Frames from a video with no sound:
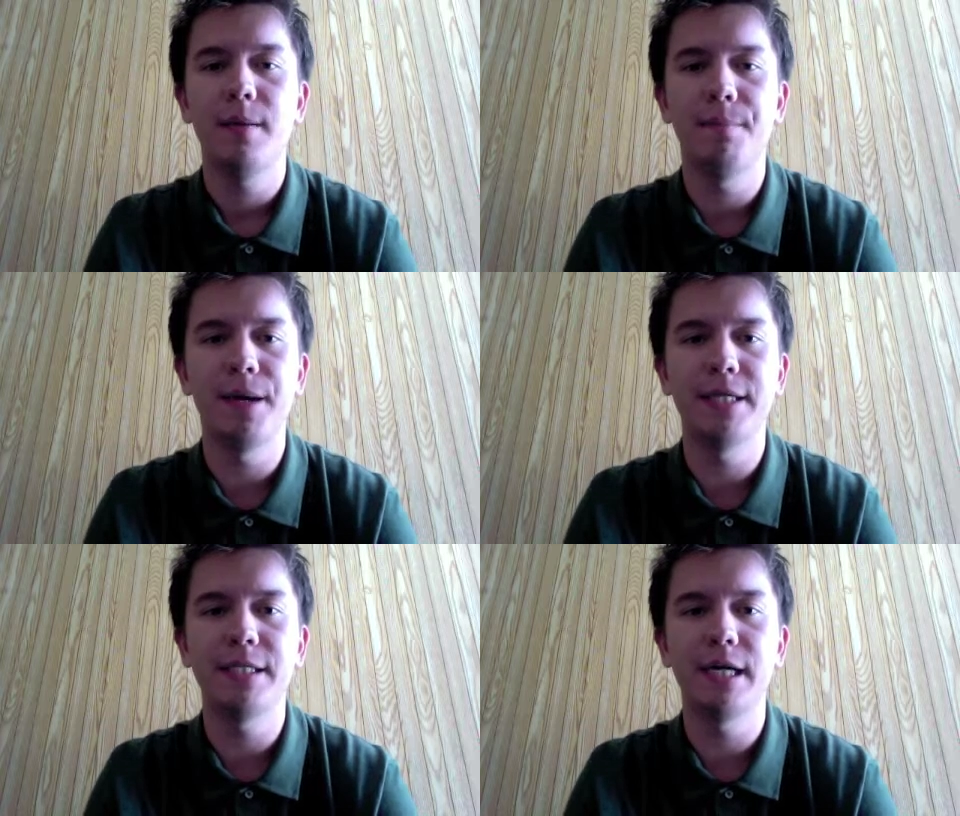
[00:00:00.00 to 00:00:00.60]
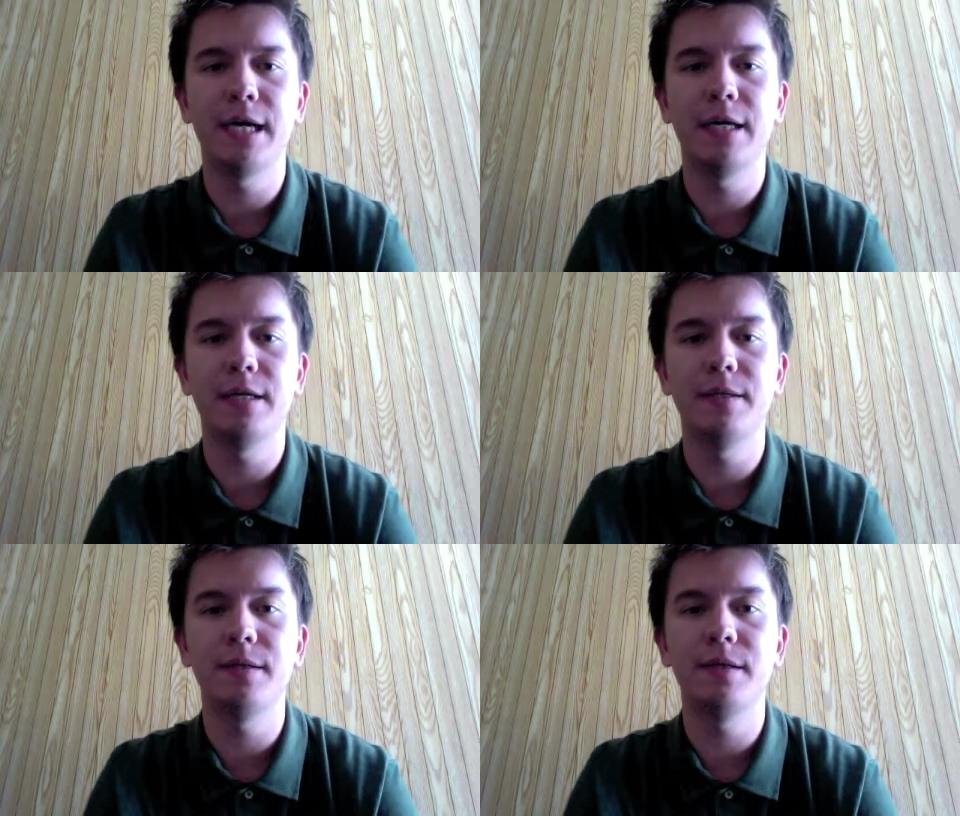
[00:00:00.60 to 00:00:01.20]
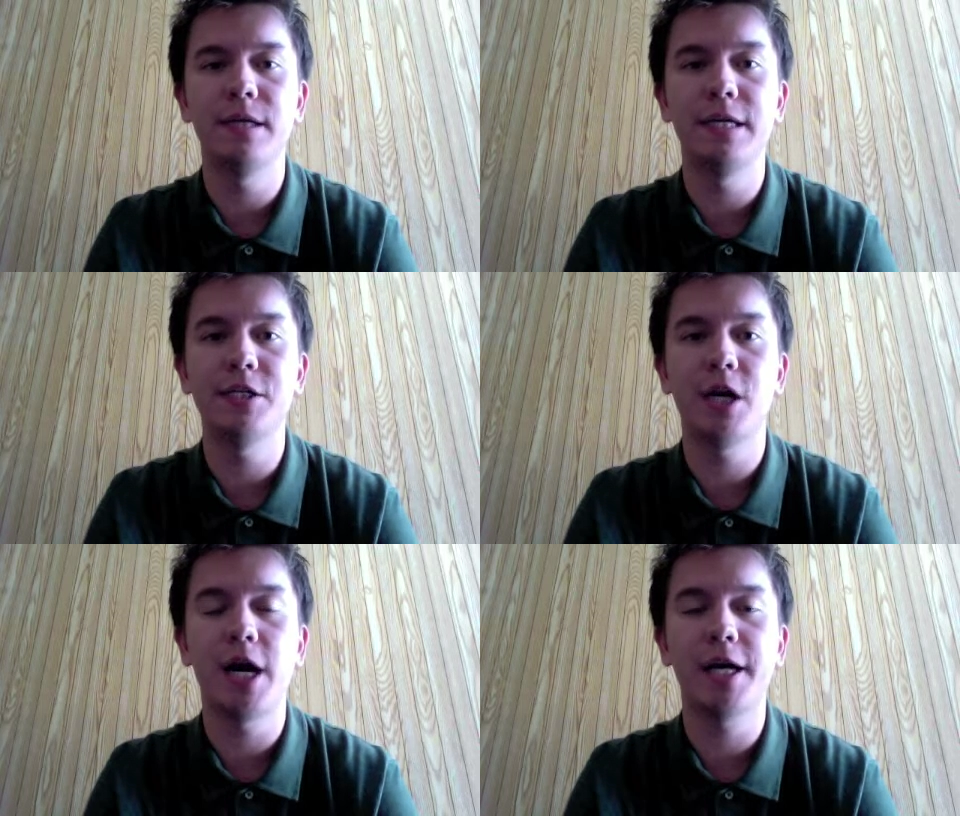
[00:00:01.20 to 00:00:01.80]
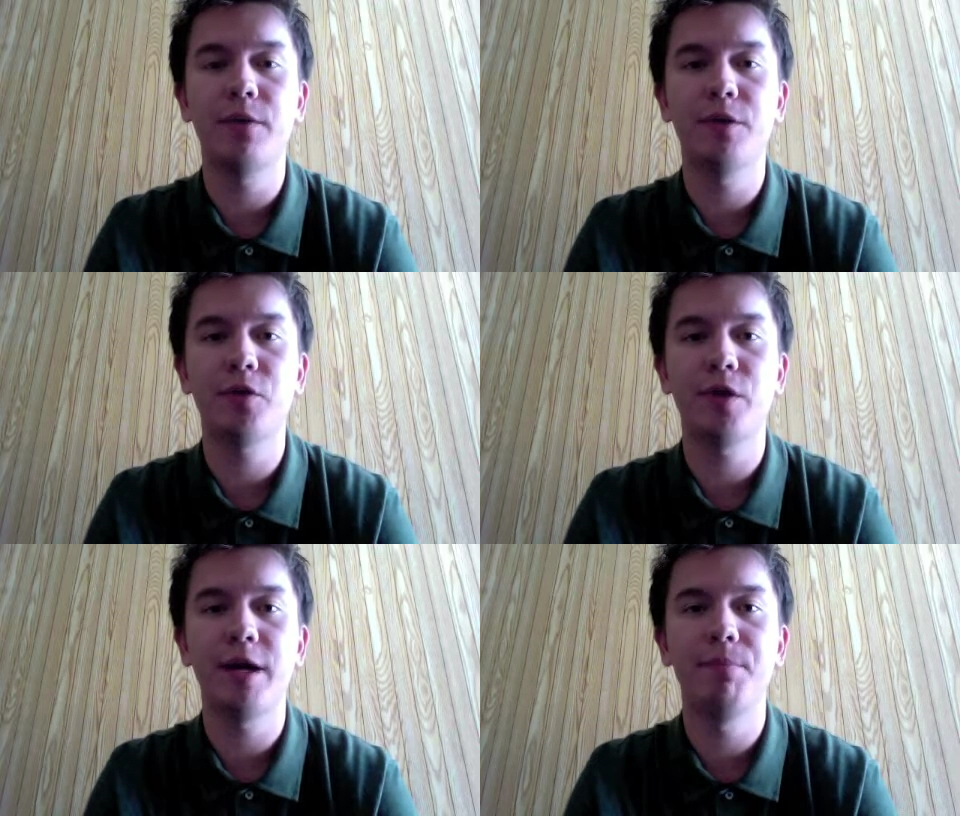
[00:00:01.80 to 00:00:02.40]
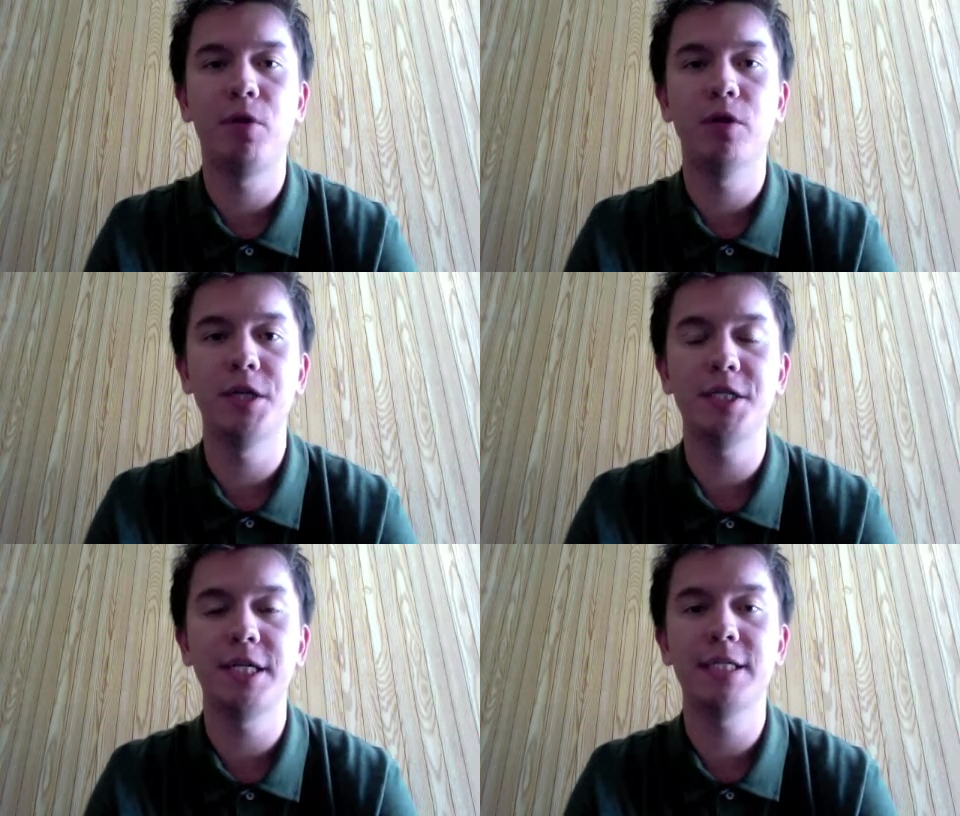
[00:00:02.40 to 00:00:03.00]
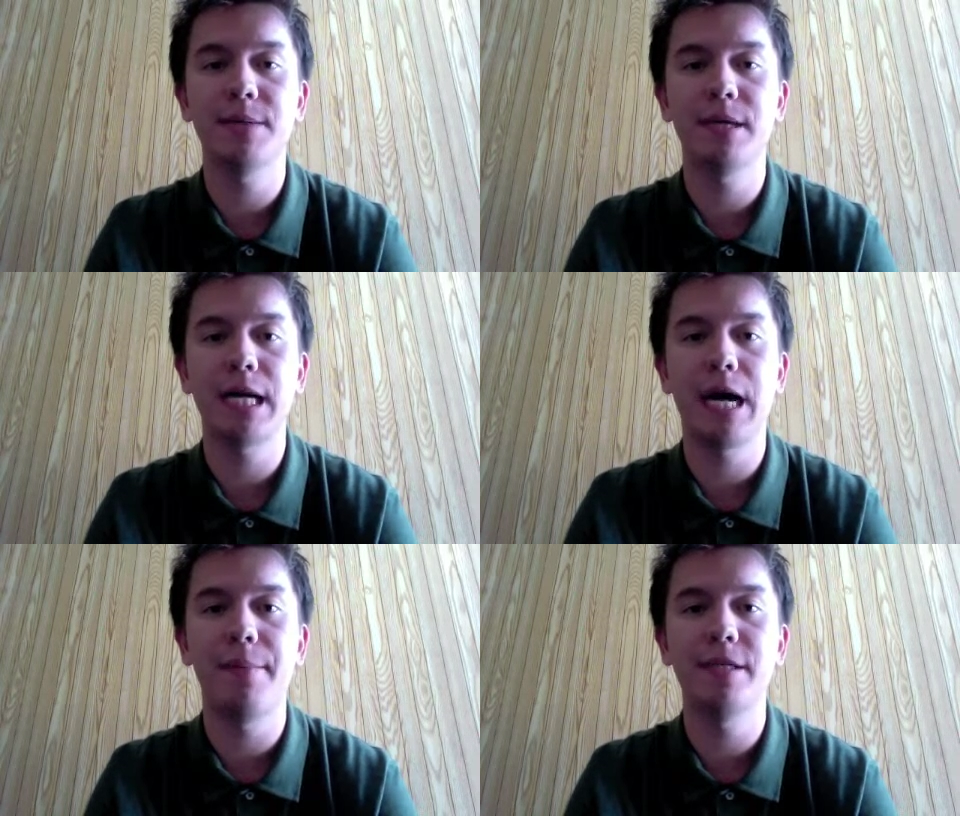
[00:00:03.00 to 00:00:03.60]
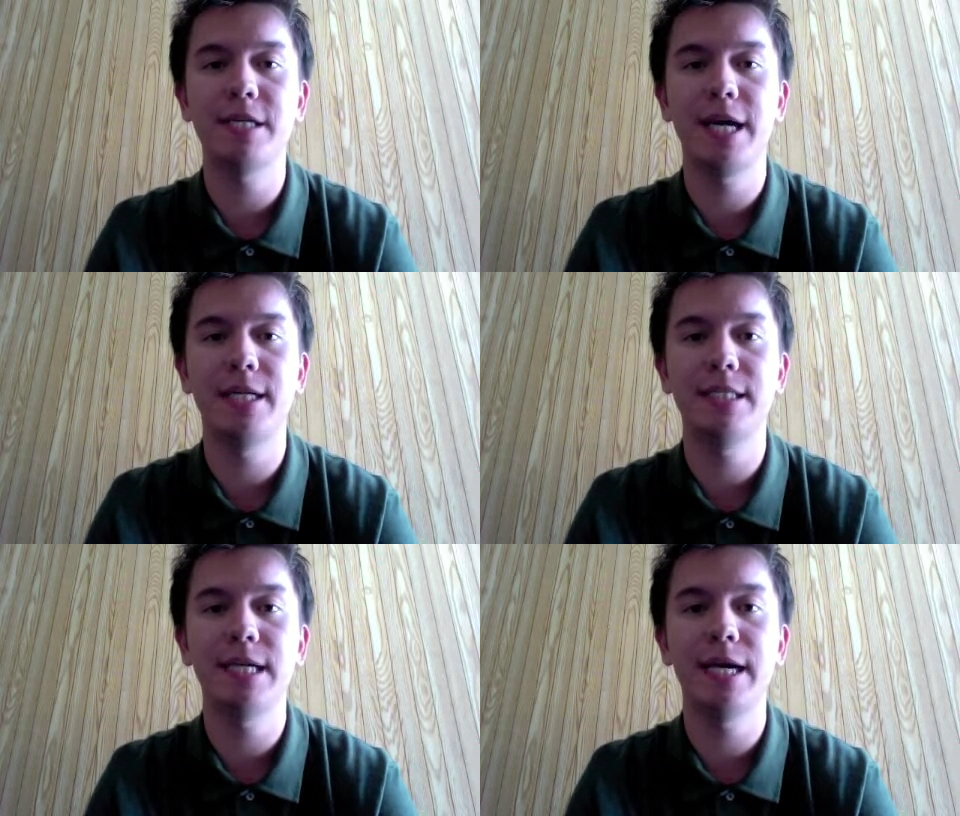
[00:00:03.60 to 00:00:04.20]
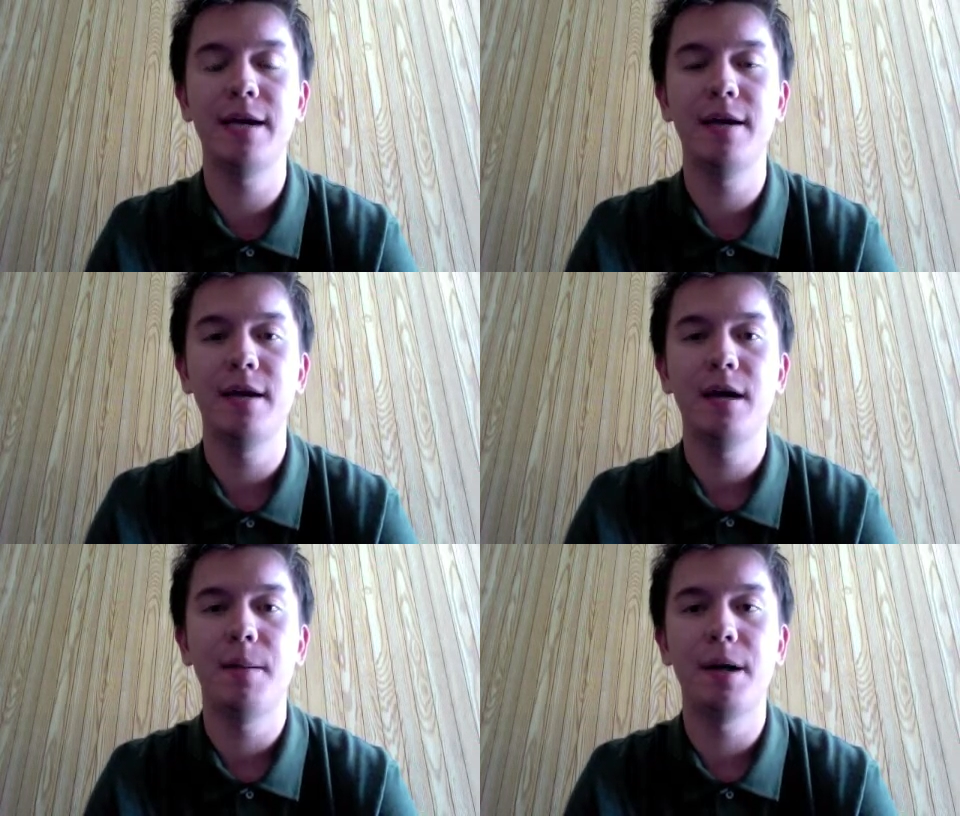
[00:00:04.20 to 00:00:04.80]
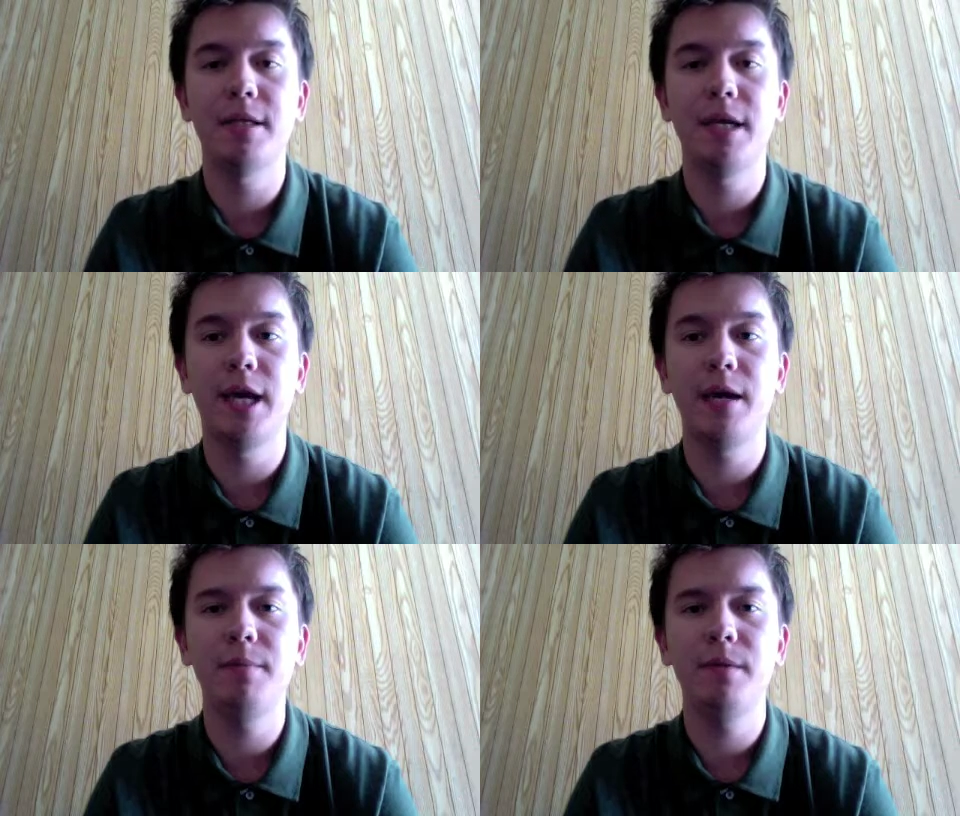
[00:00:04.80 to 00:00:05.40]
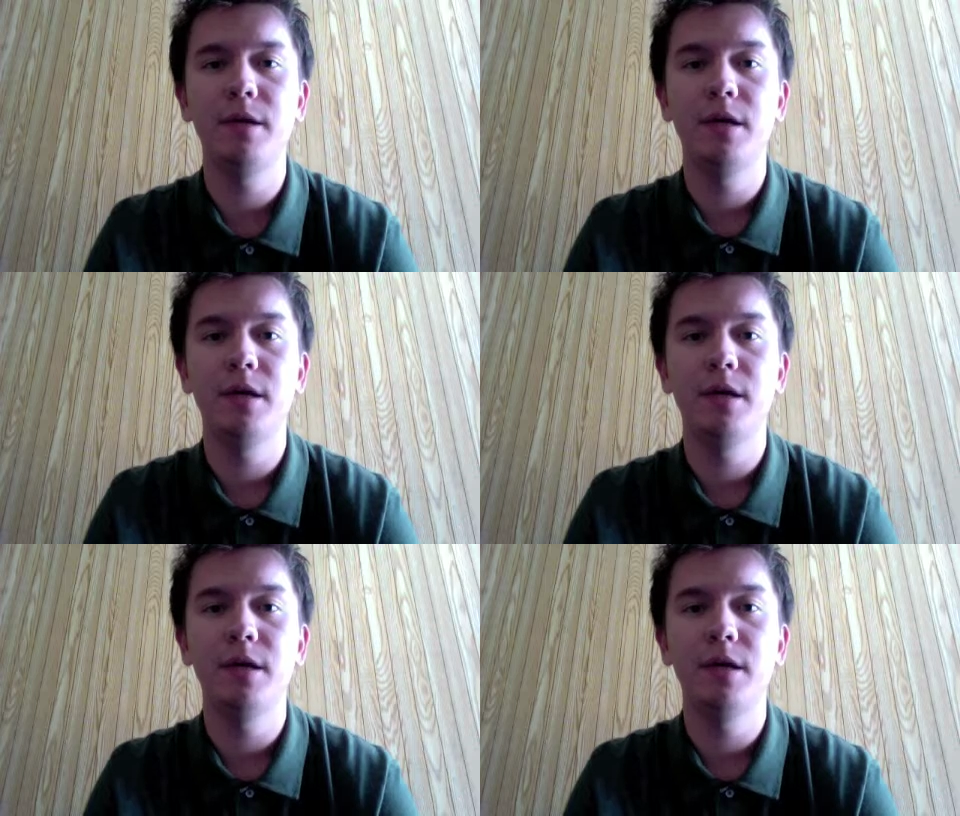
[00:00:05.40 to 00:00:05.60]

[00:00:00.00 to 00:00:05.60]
But in talking with Craig Bohl and listening to some of the comments he had to say about the game,